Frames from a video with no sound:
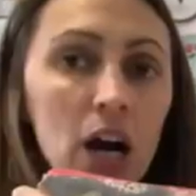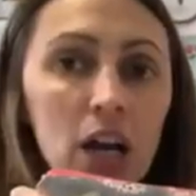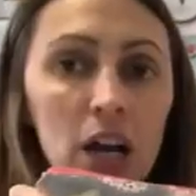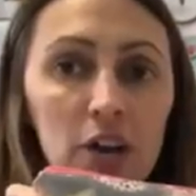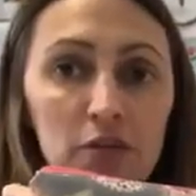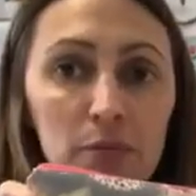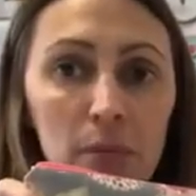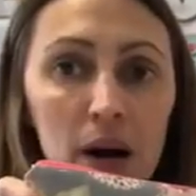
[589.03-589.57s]

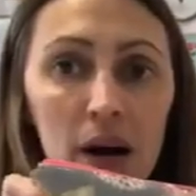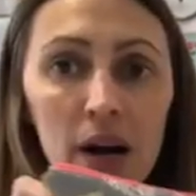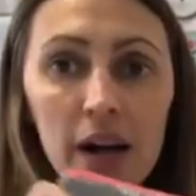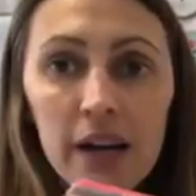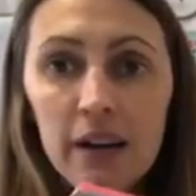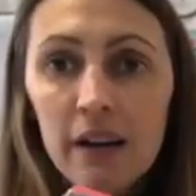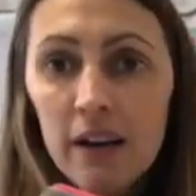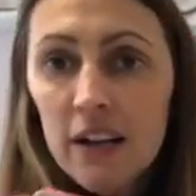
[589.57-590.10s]
love
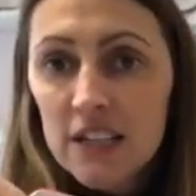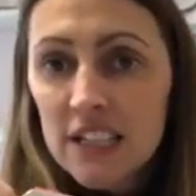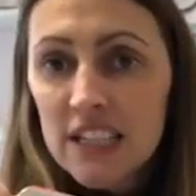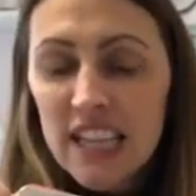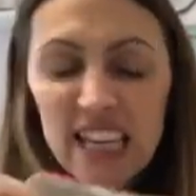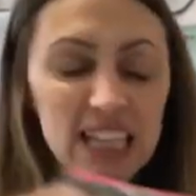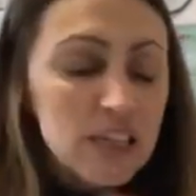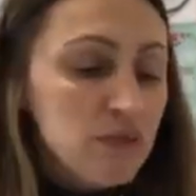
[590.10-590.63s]
mine. I just
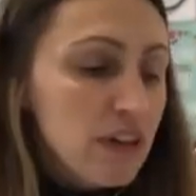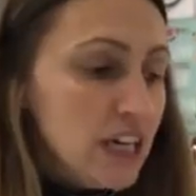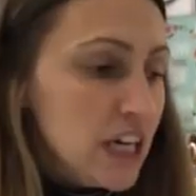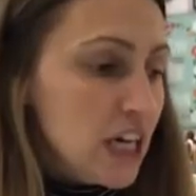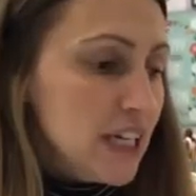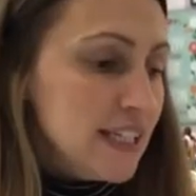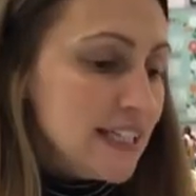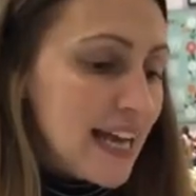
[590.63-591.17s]
think it's really
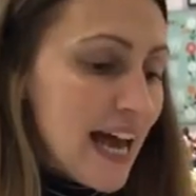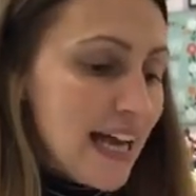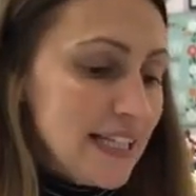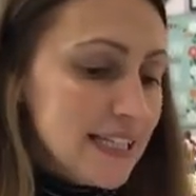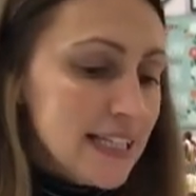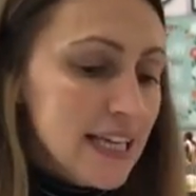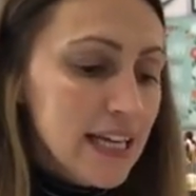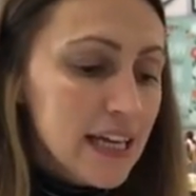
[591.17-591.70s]
nice and
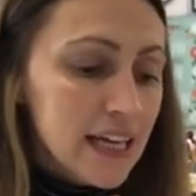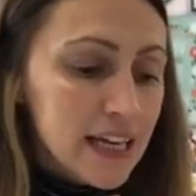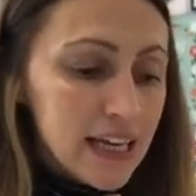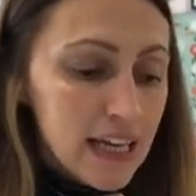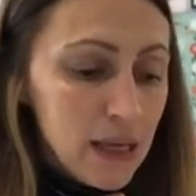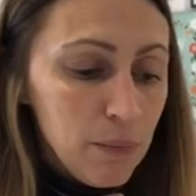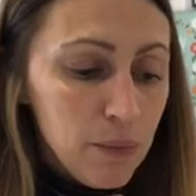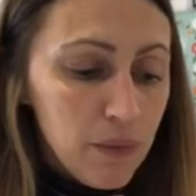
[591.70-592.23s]
handy, and I
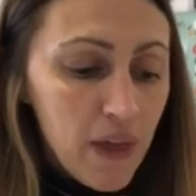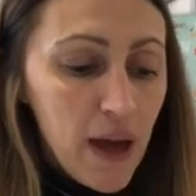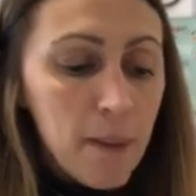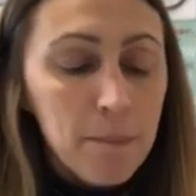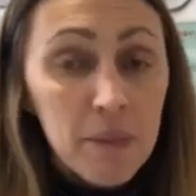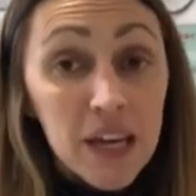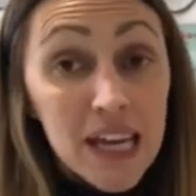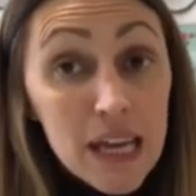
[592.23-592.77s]
keep that
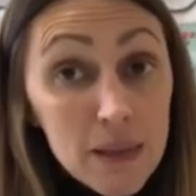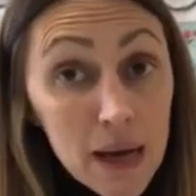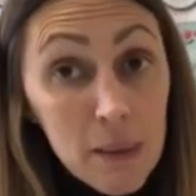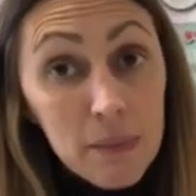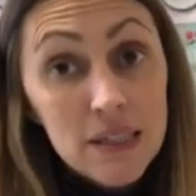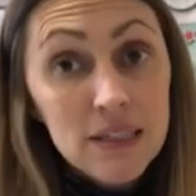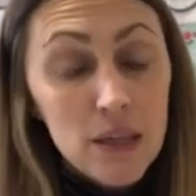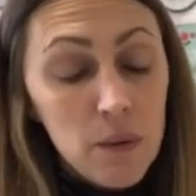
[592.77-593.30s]
in
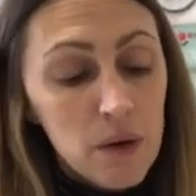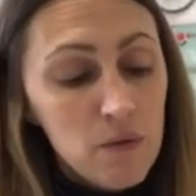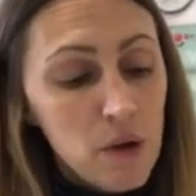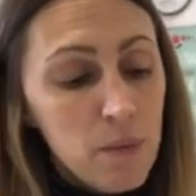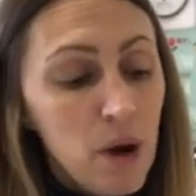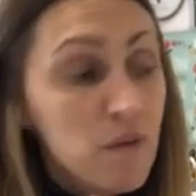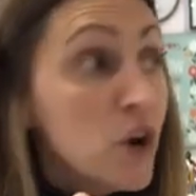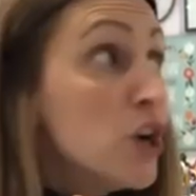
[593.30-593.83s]
my sewing room,
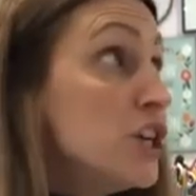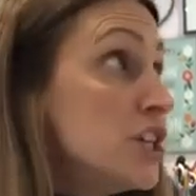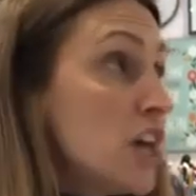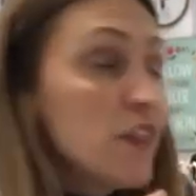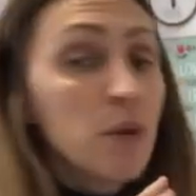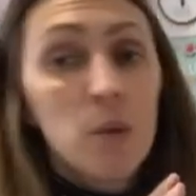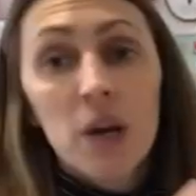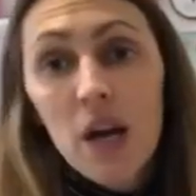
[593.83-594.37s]
but I've got
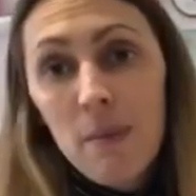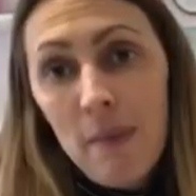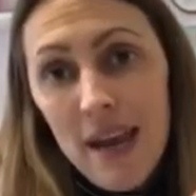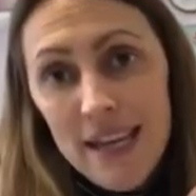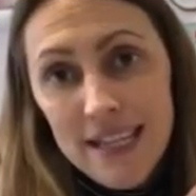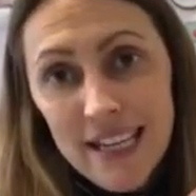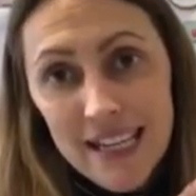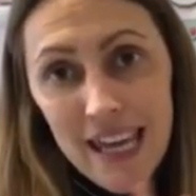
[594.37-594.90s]
another one I
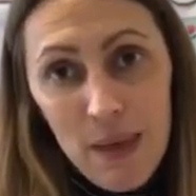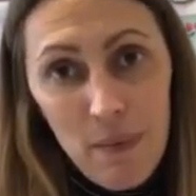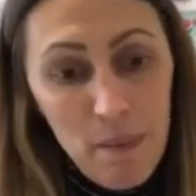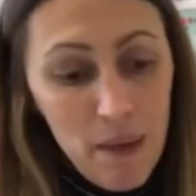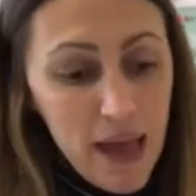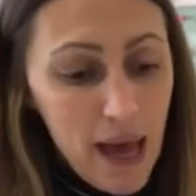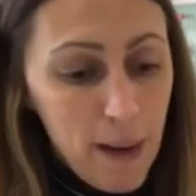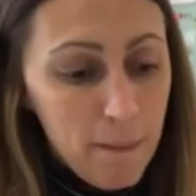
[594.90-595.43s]
made that I keep in my
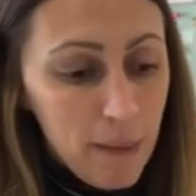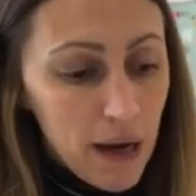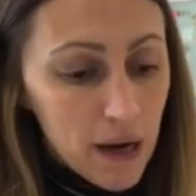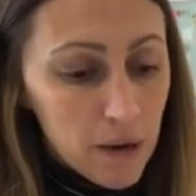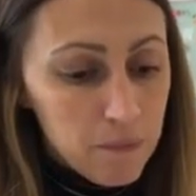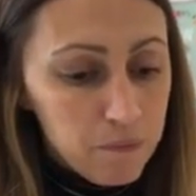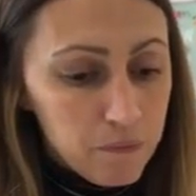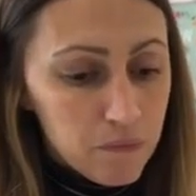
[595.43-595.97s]
handbag.
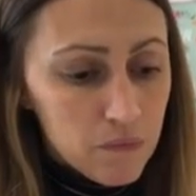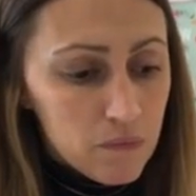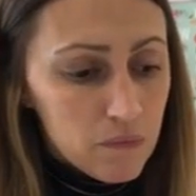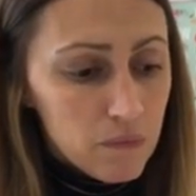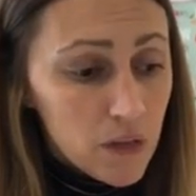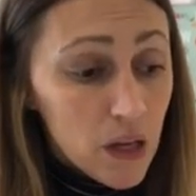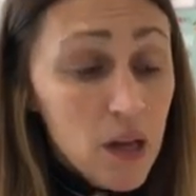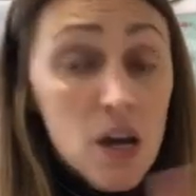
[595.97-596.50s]

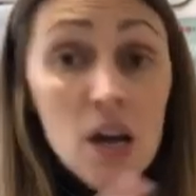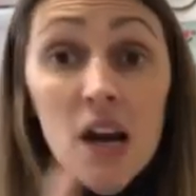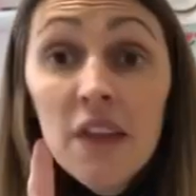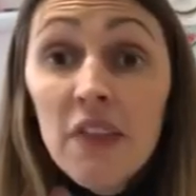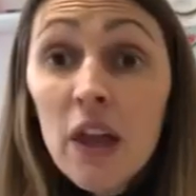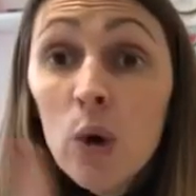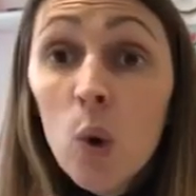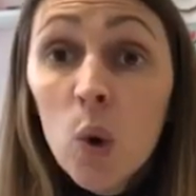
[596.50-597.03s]

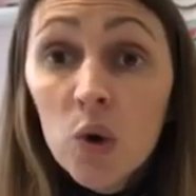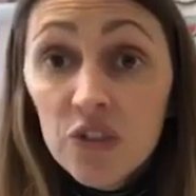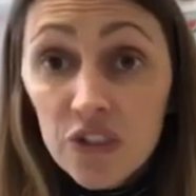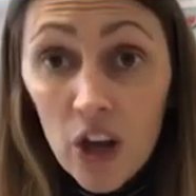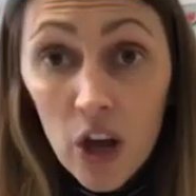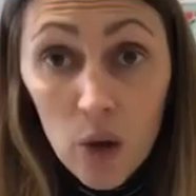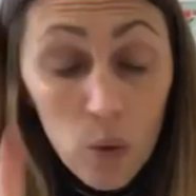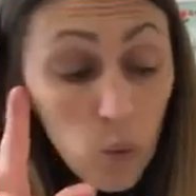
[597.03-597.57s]
Then
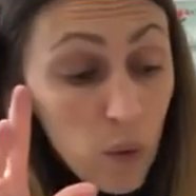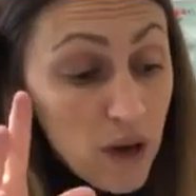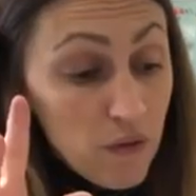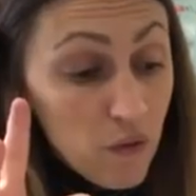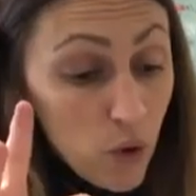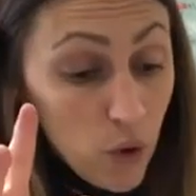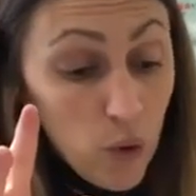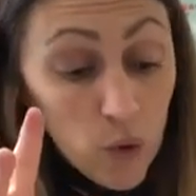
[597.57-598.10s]
also with
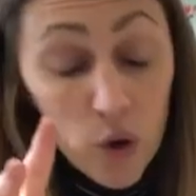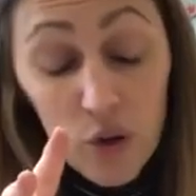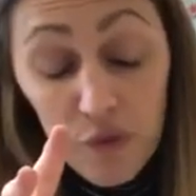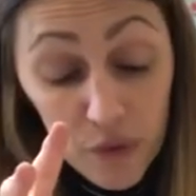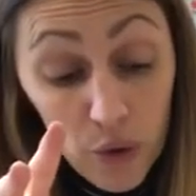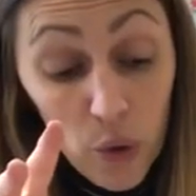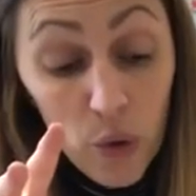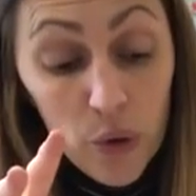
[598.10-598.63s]
oilcloth, or
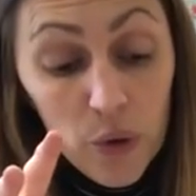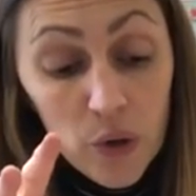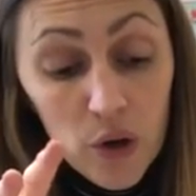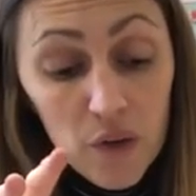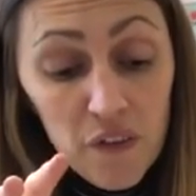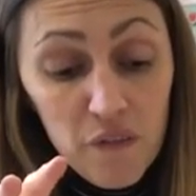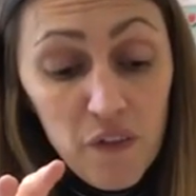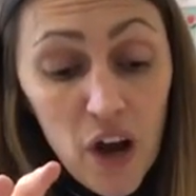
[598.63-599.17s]
not
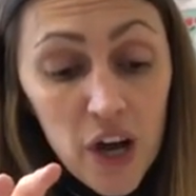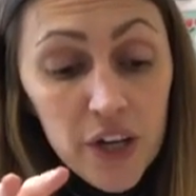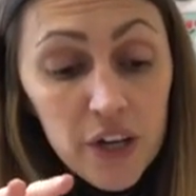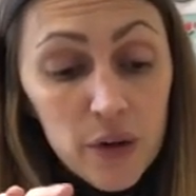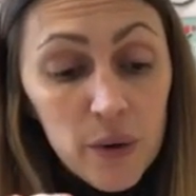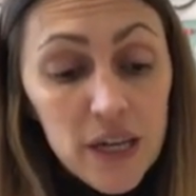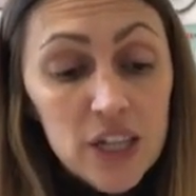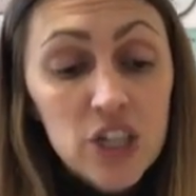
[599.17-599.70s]
oilcloth, a
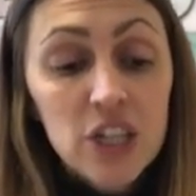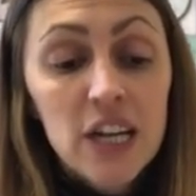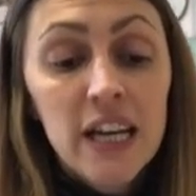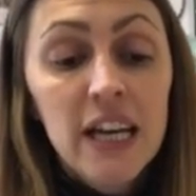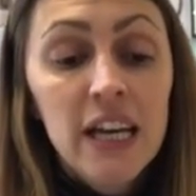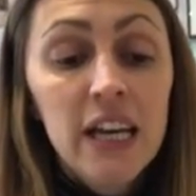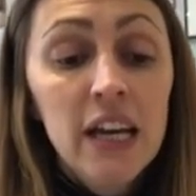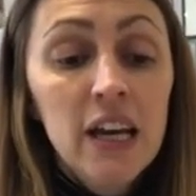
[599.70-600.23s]
vinyl
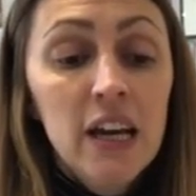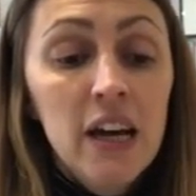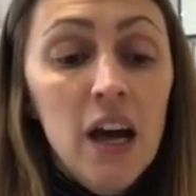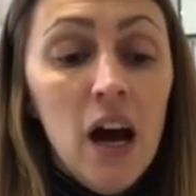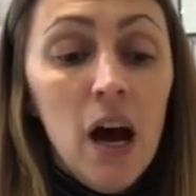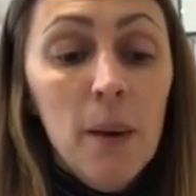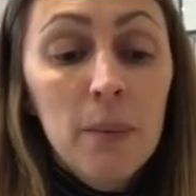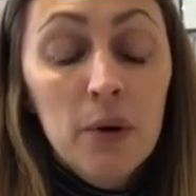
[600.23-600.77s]
actually,
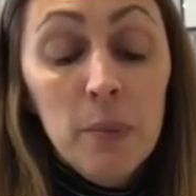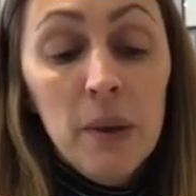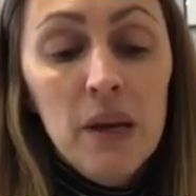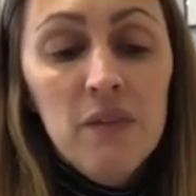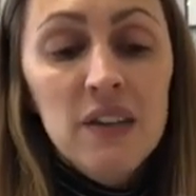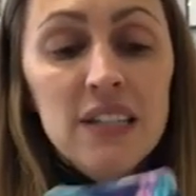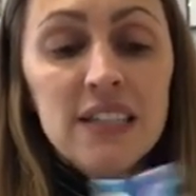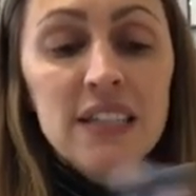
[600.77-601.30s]
or a
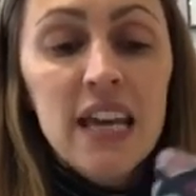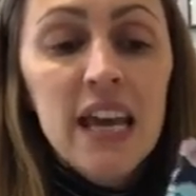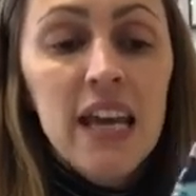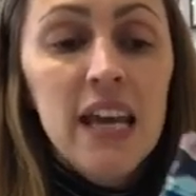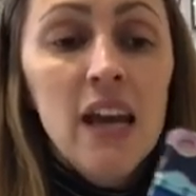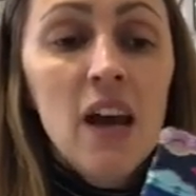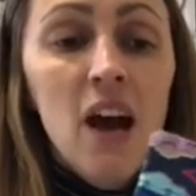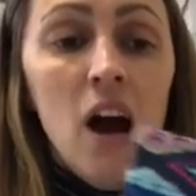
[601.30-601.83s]

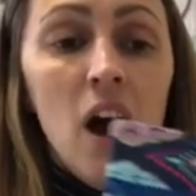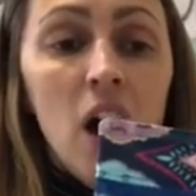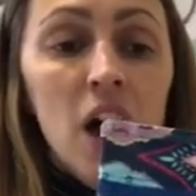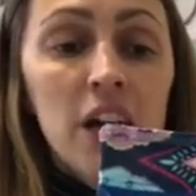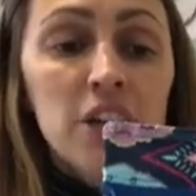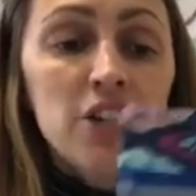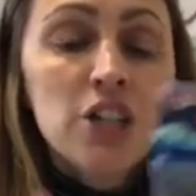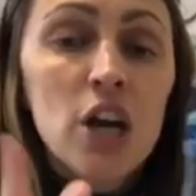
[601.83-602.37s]
PVC,
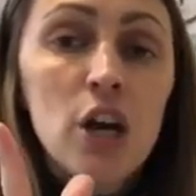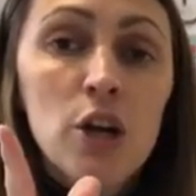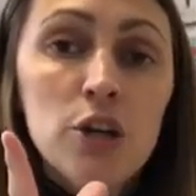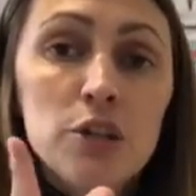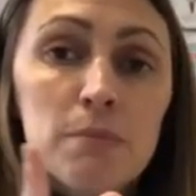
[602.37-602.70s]
I showed